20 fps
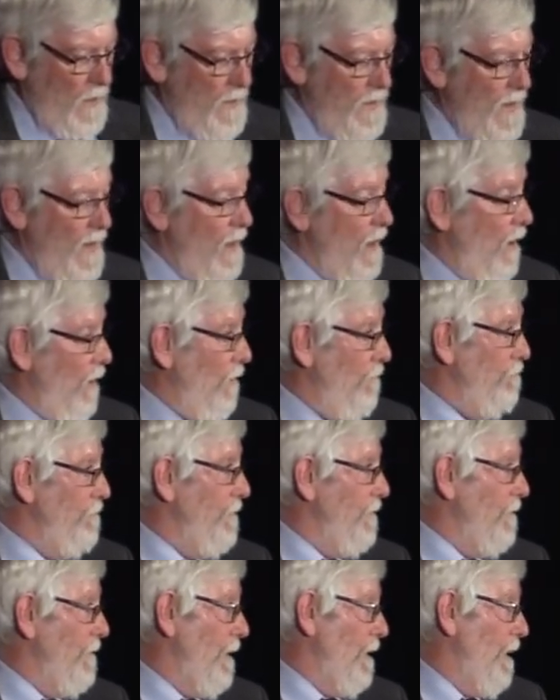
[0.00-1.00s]
Now,
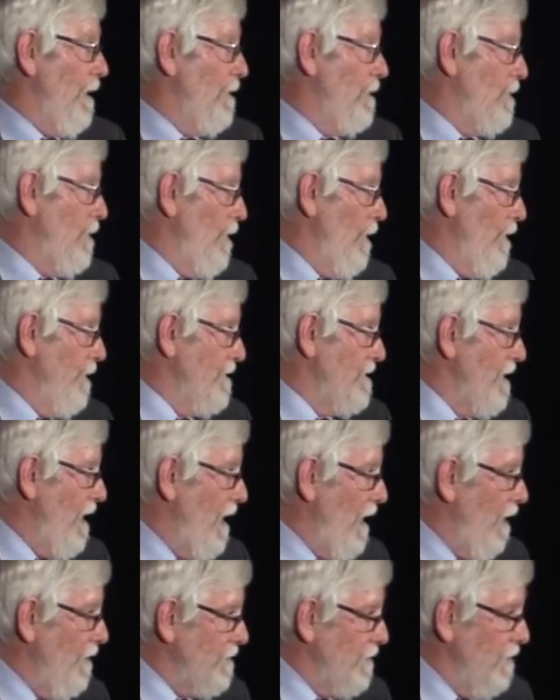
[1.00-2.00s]
it turns
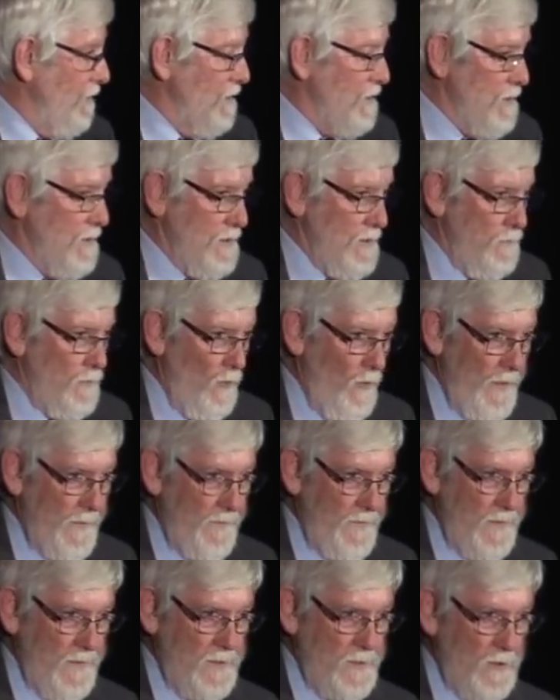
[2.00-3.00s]
out, and this is the
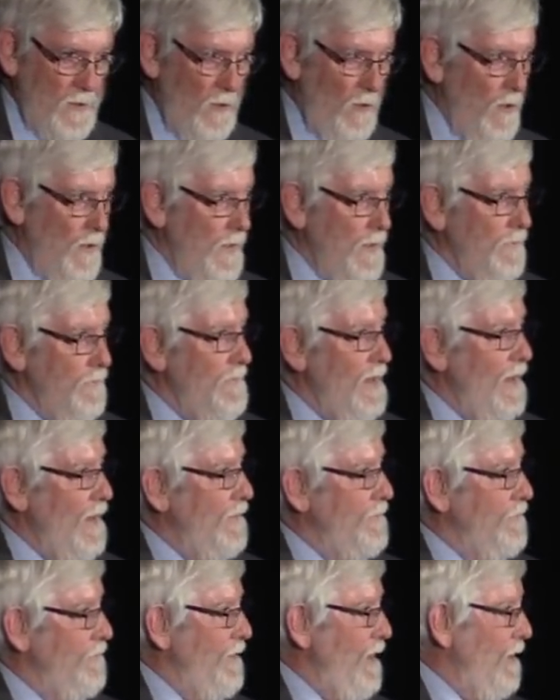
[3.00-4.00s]
point of this story,
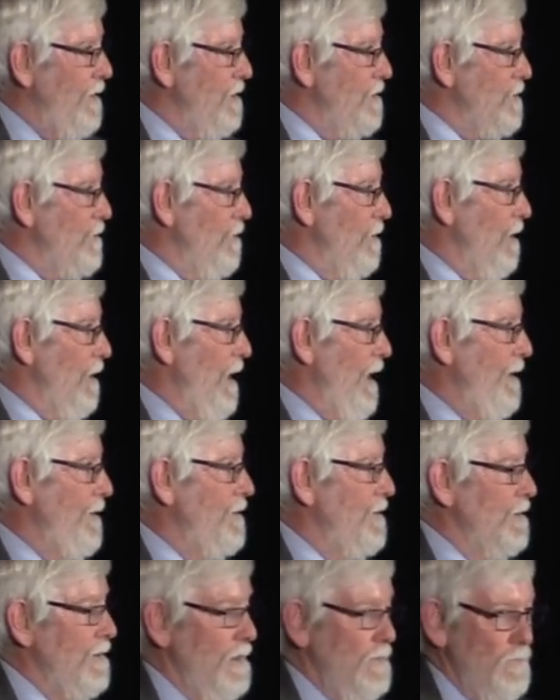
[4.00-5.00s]
that that is
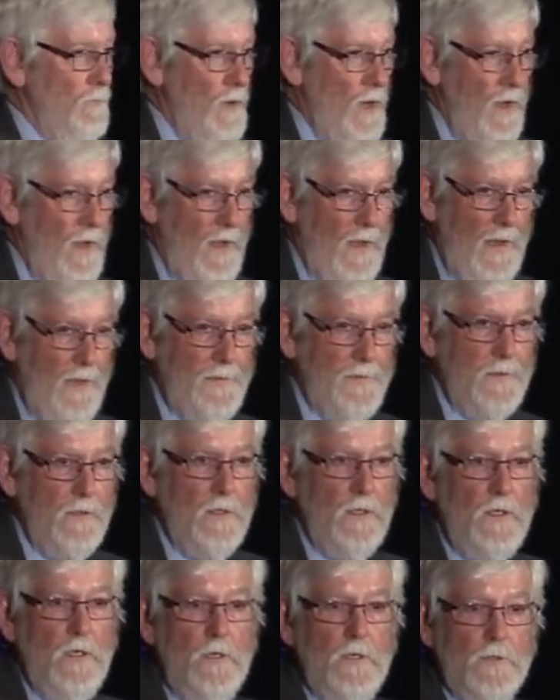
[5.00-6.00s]
related in part
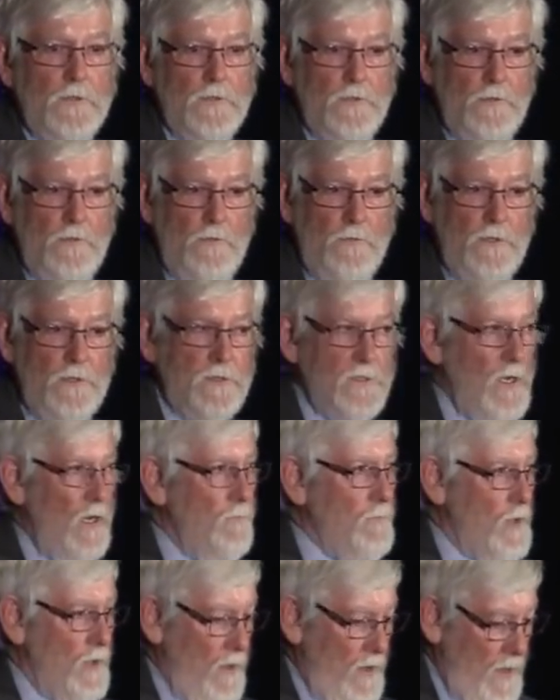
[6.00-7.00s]
to the
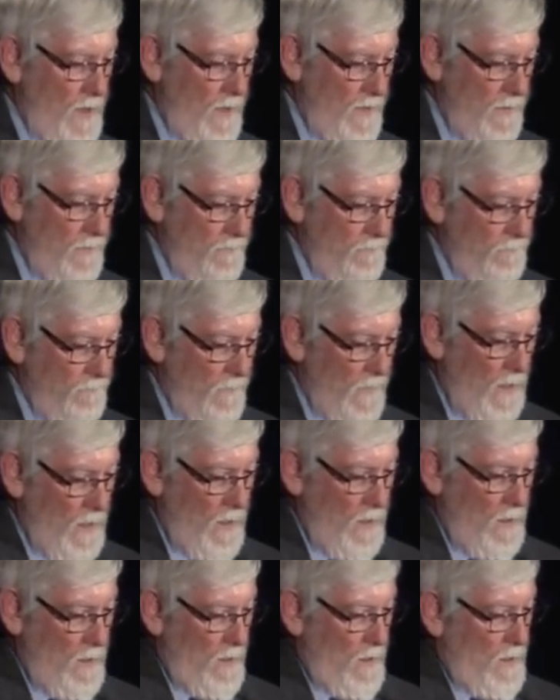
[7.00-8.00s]
subgrade.
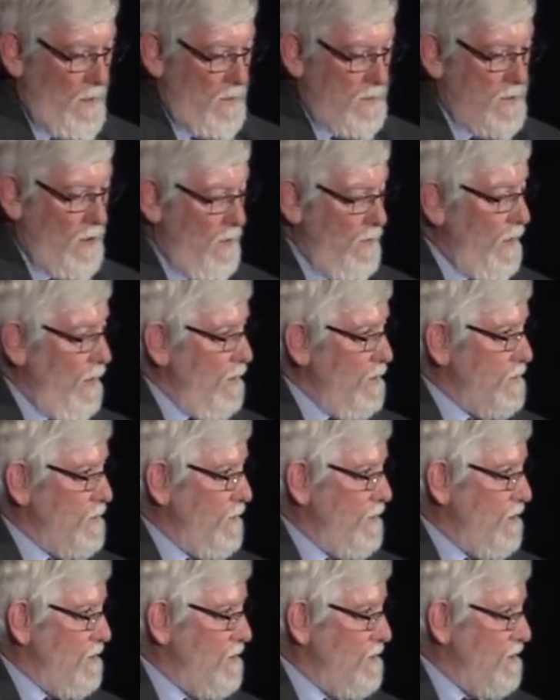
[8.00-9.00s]
So here's
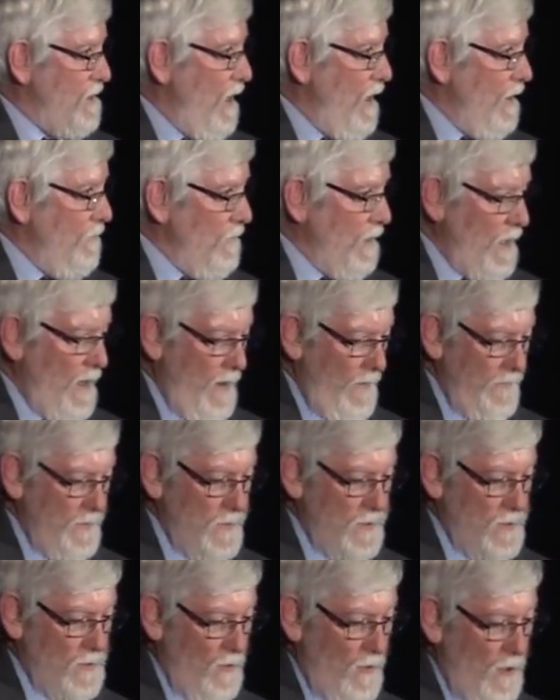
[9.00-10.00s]
with the same
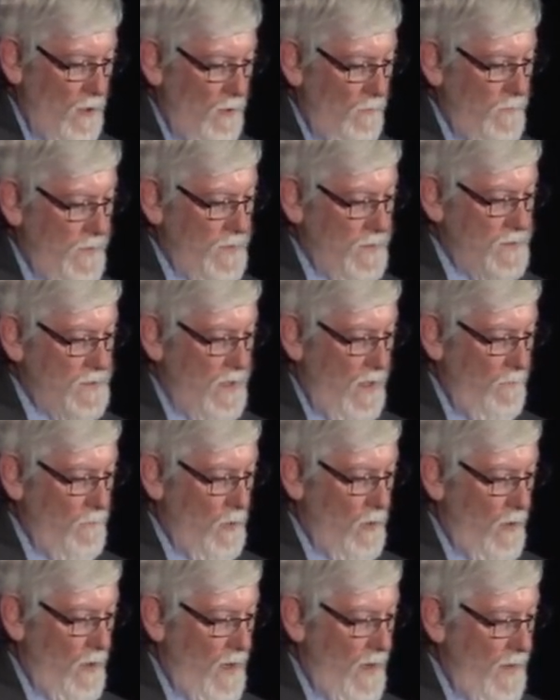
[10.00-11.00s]
cover soil, but a
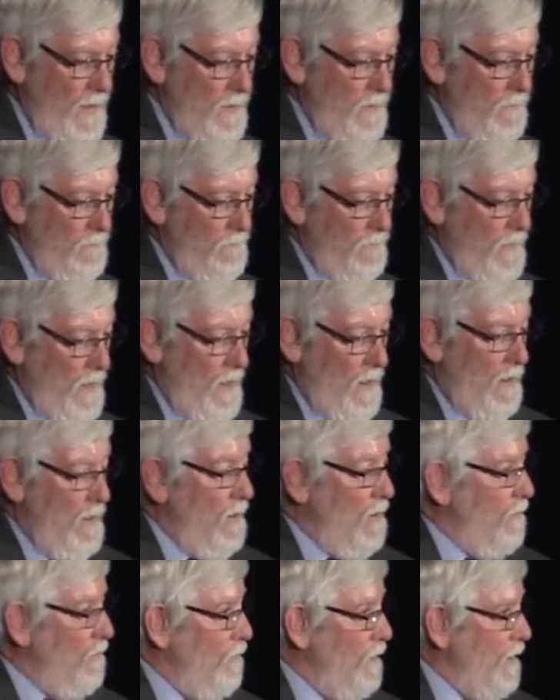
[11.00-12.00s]
subgrade
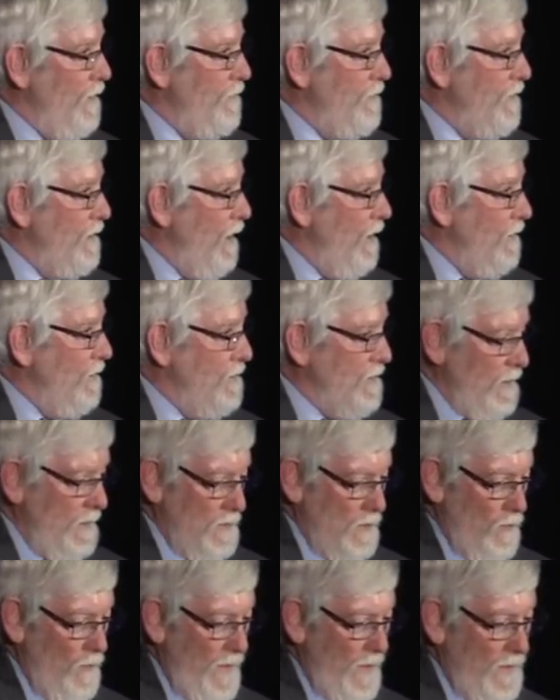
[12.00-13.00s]
with a
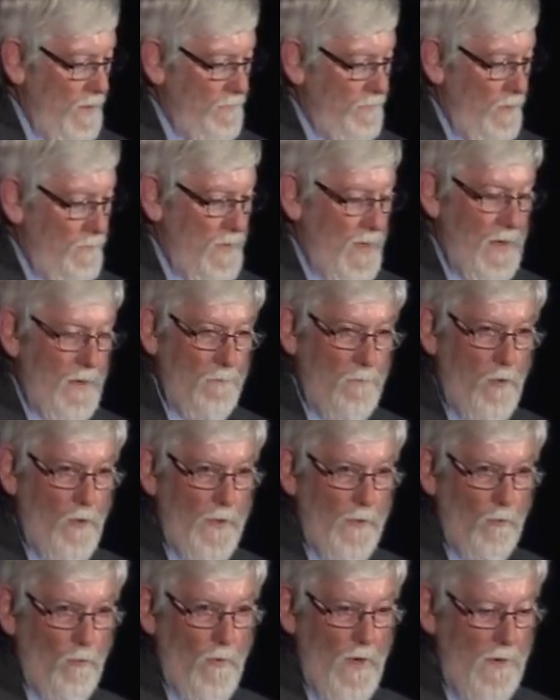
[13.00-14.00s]
D20 of about
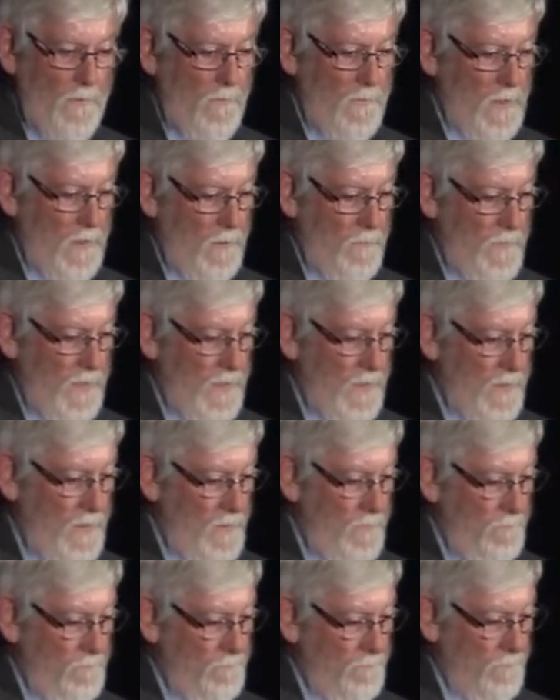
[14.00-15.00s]
0.1
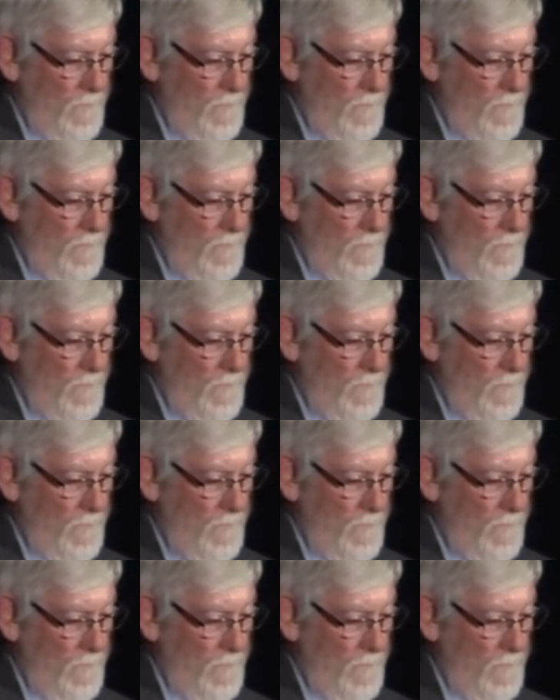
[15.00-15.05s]
millimeter,